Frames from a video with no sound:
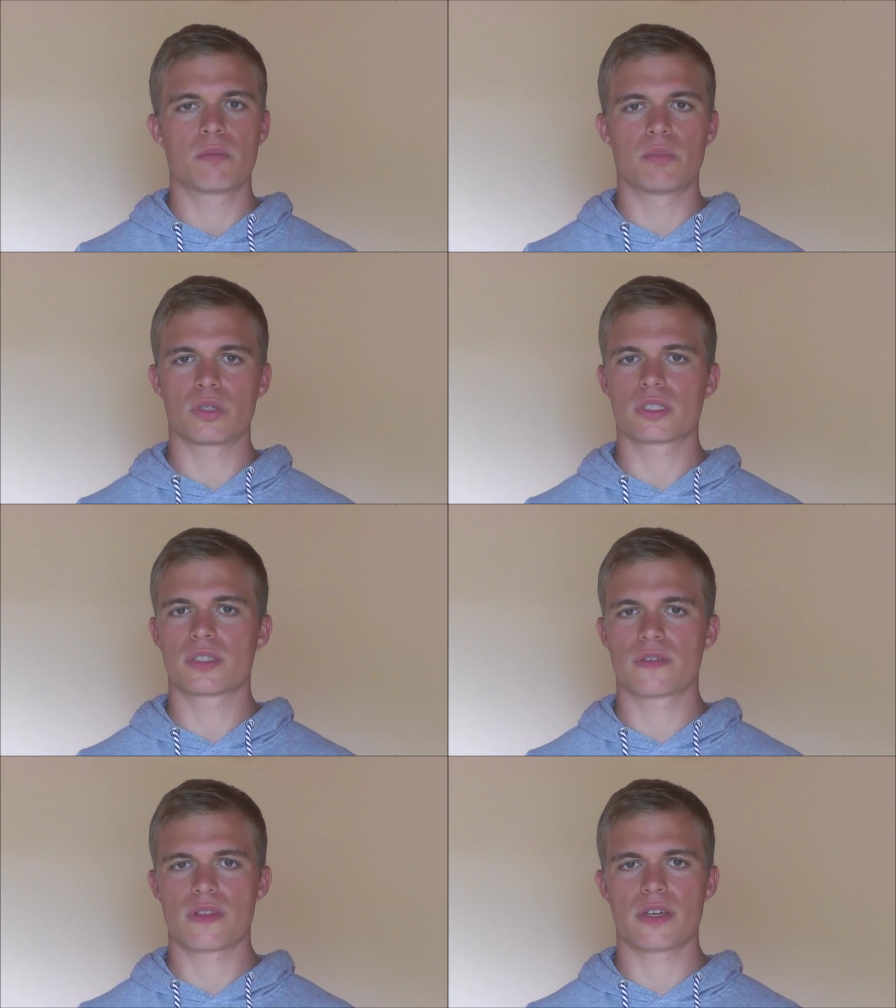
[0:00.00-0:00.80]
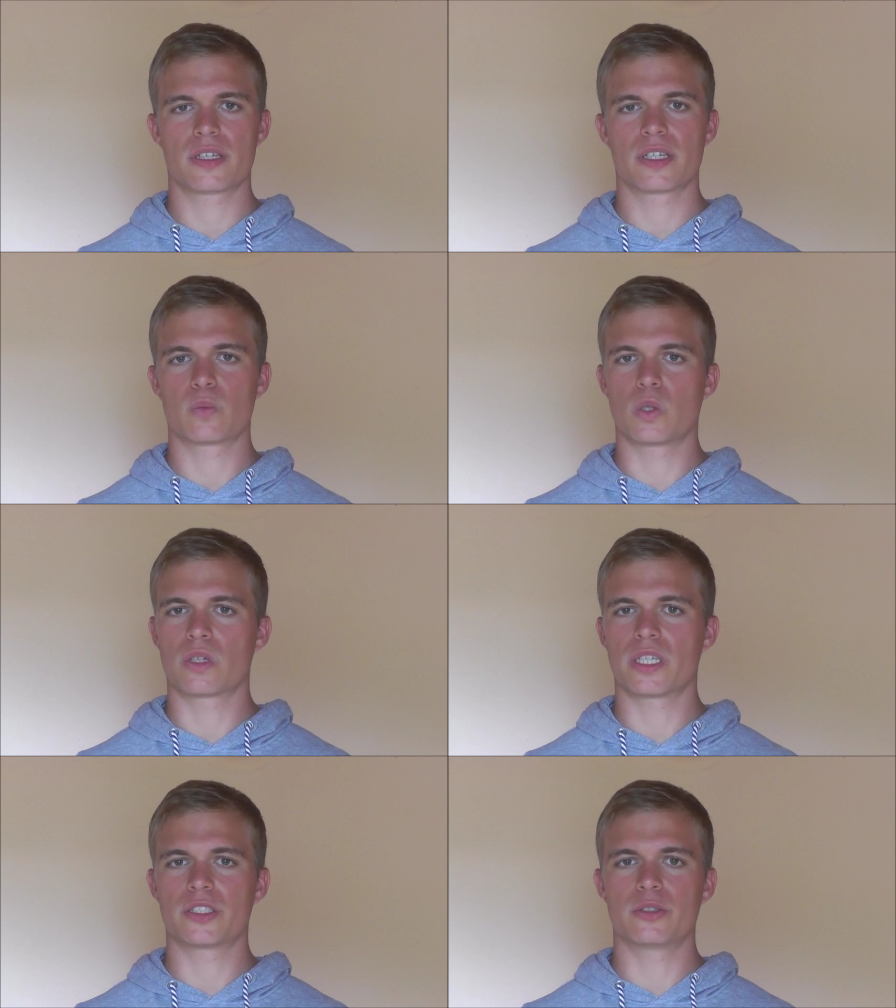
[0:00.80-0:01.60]
positive thinking
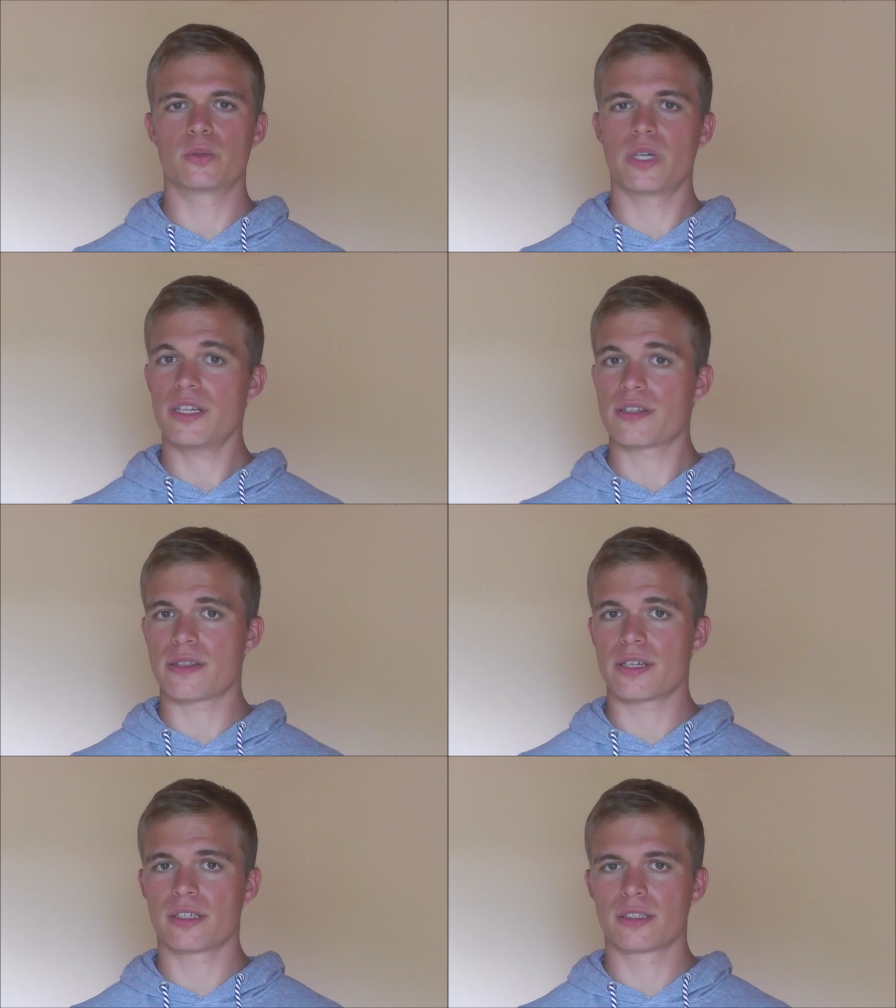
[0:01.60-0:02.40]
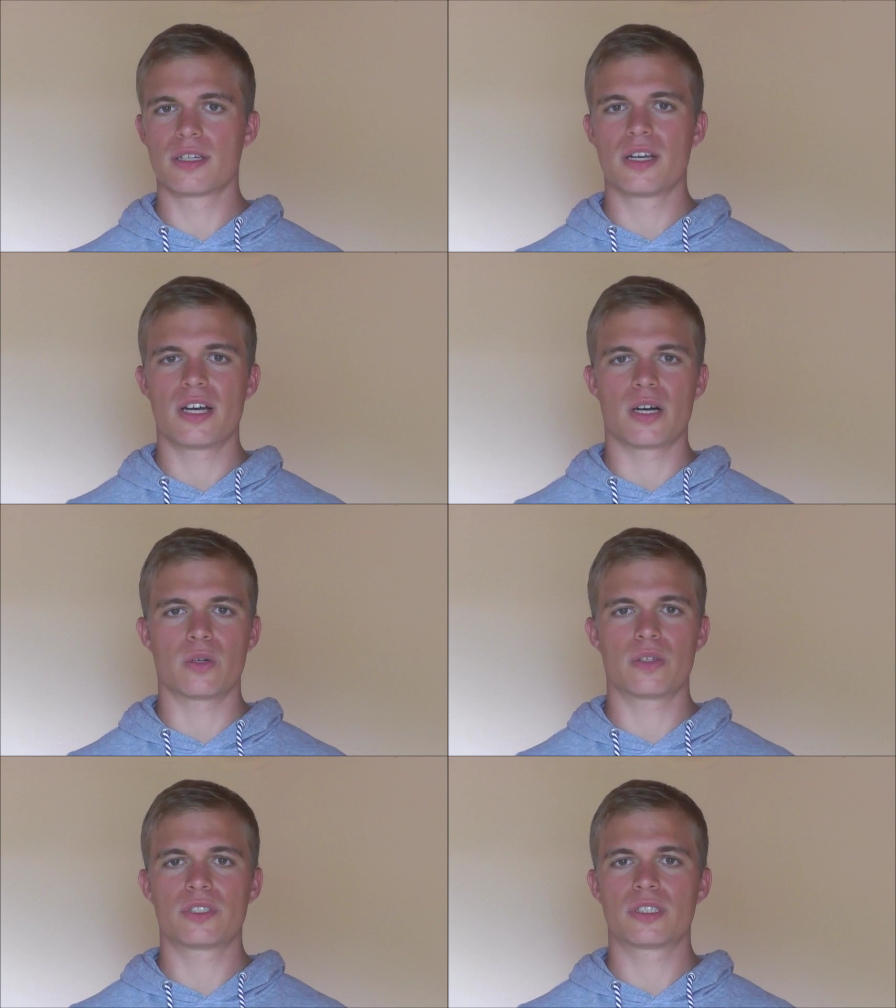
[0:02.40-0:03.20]
won't let you do anything,
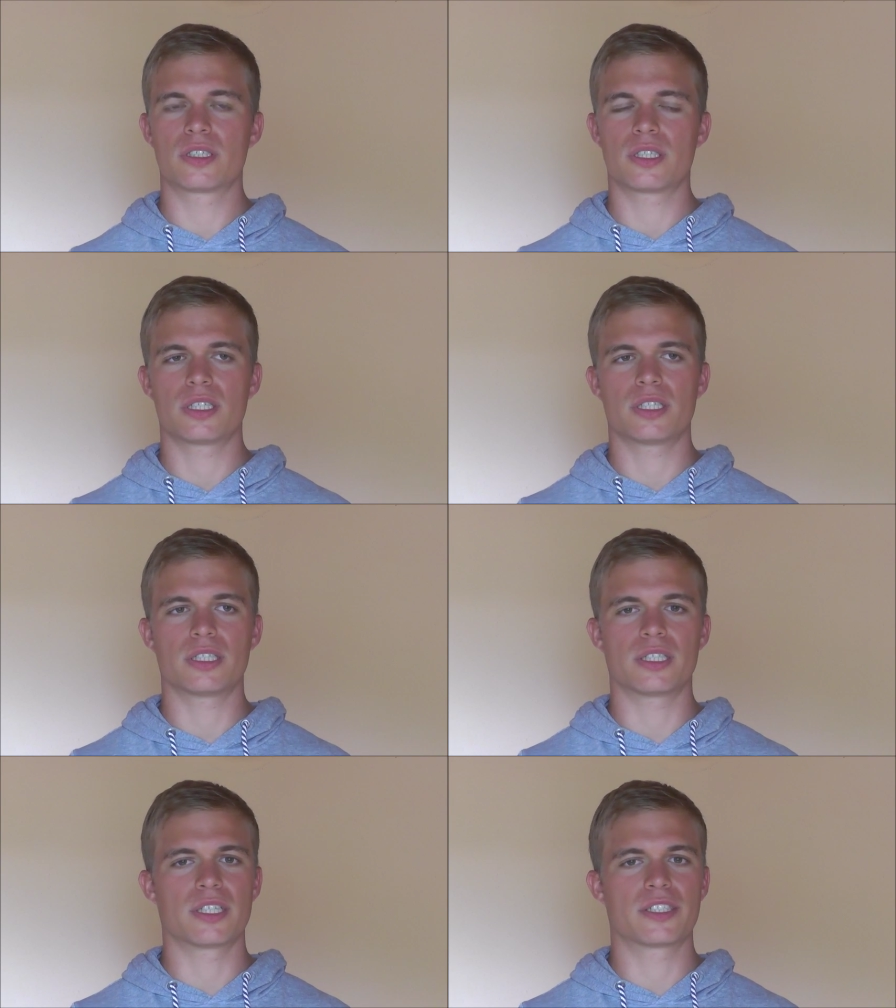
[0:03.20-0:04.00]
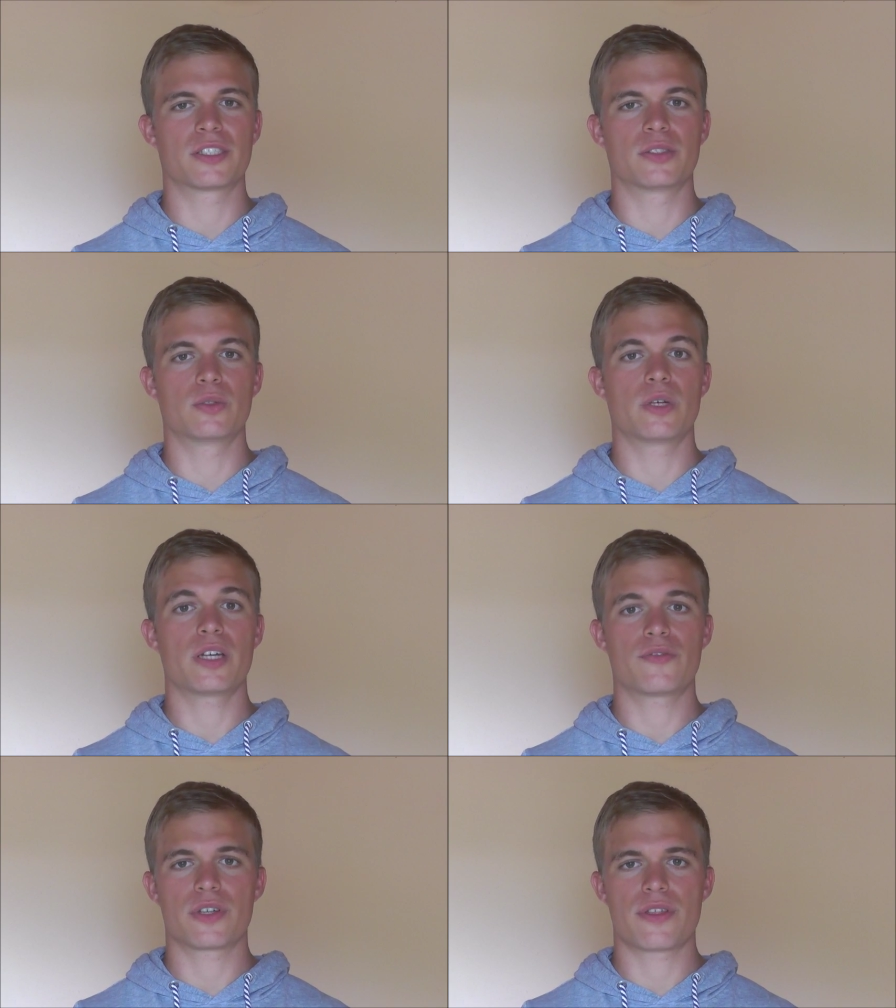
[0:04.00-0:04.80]
however, it lets you do
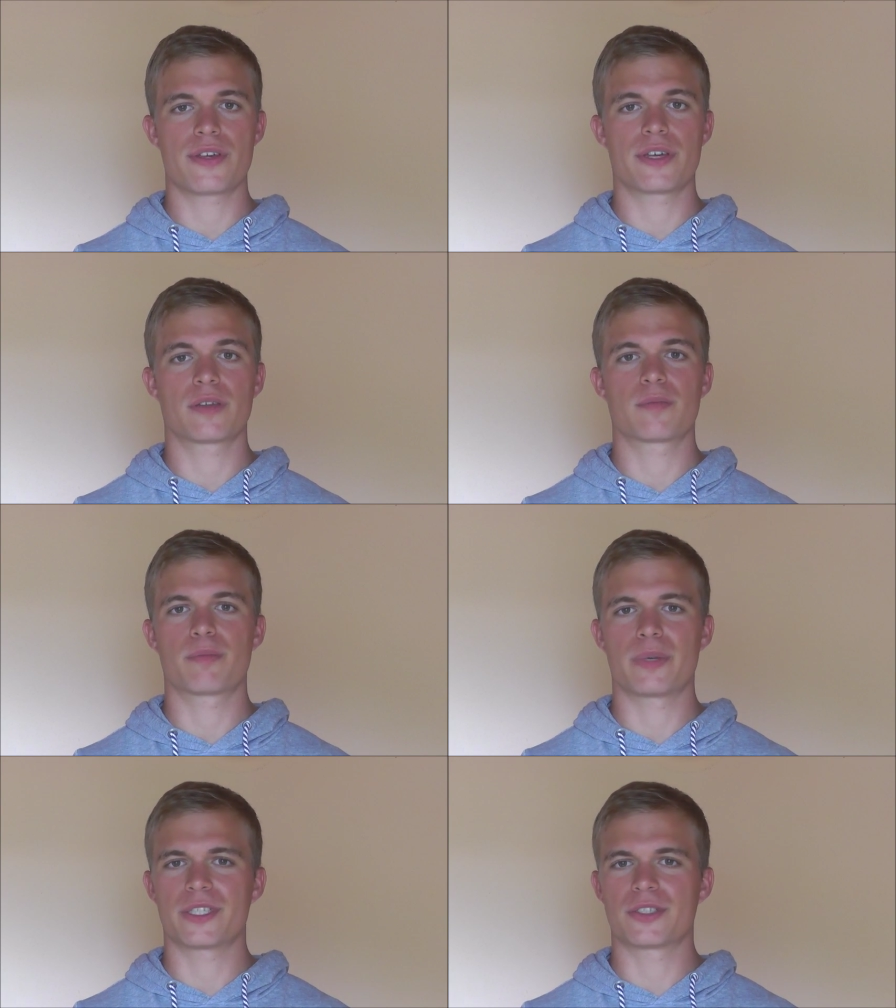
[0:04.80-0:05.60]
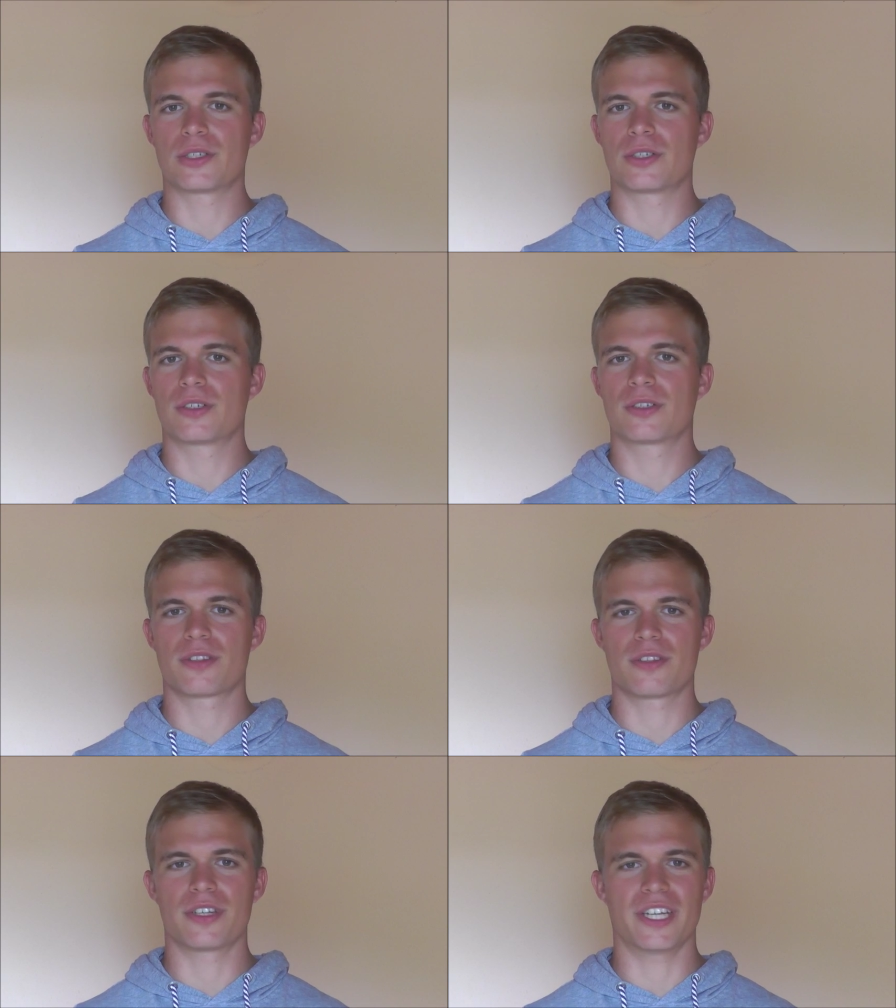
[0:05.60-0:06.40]
everything better
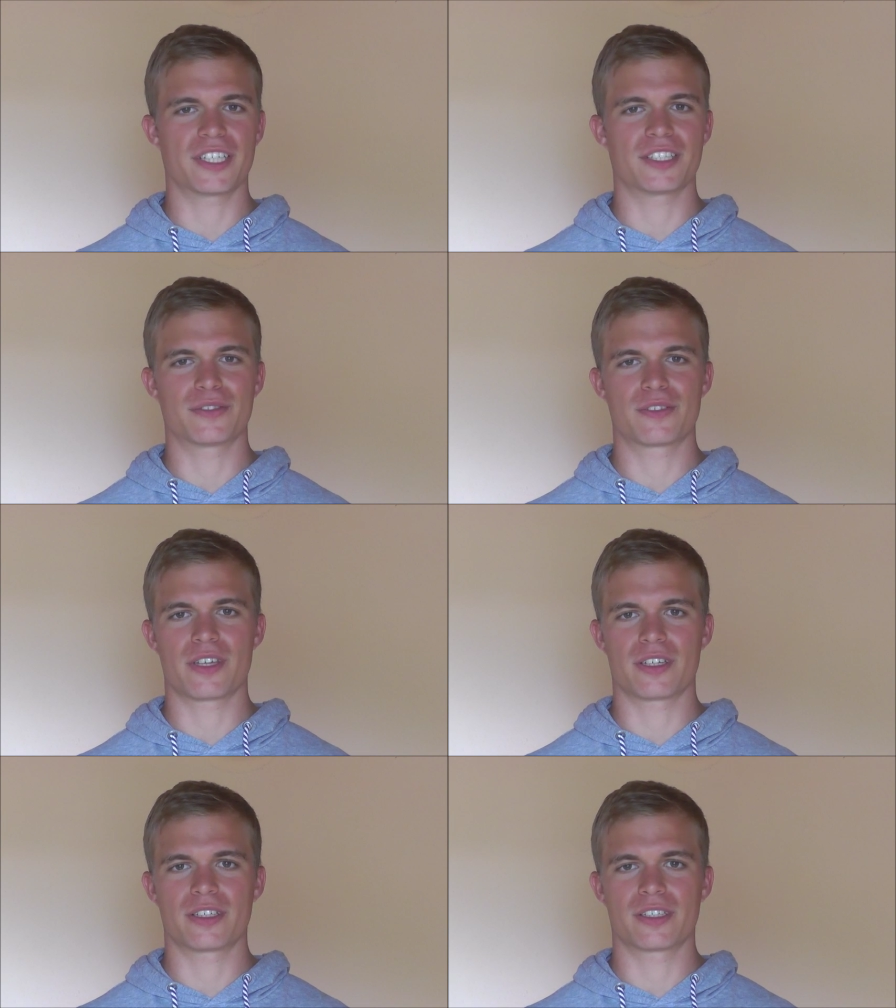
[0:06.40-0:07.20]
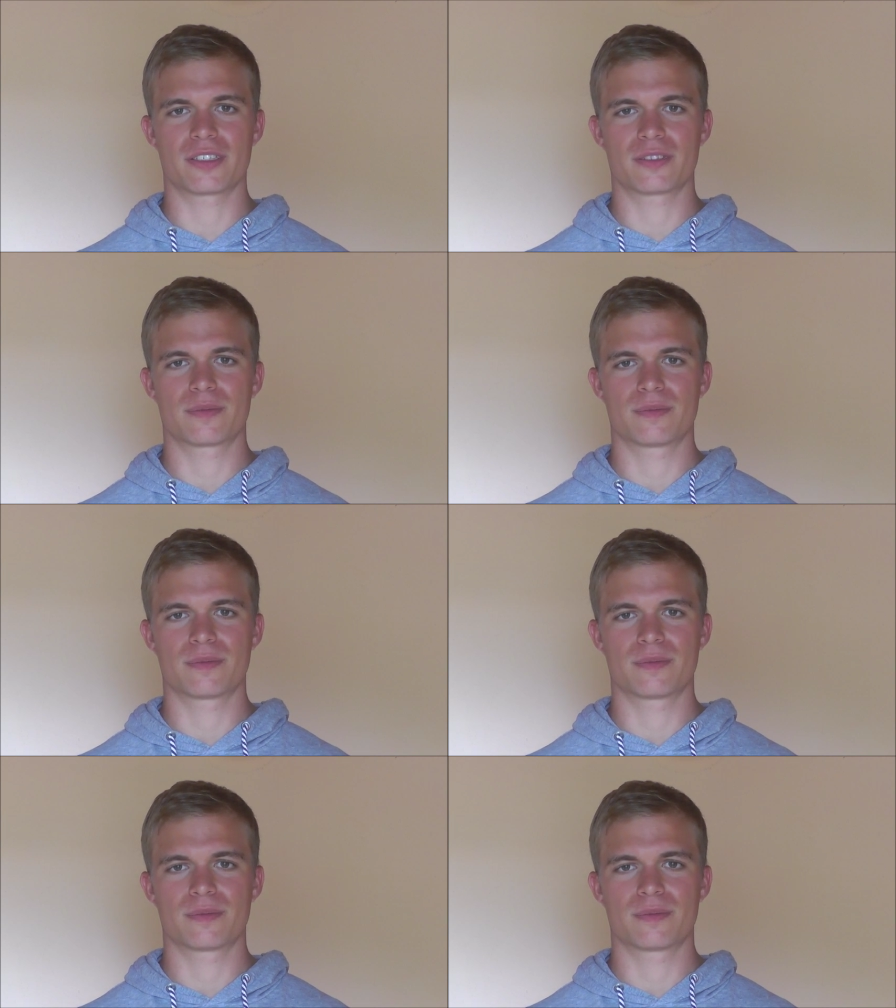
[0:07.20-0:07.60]
than negative thinking.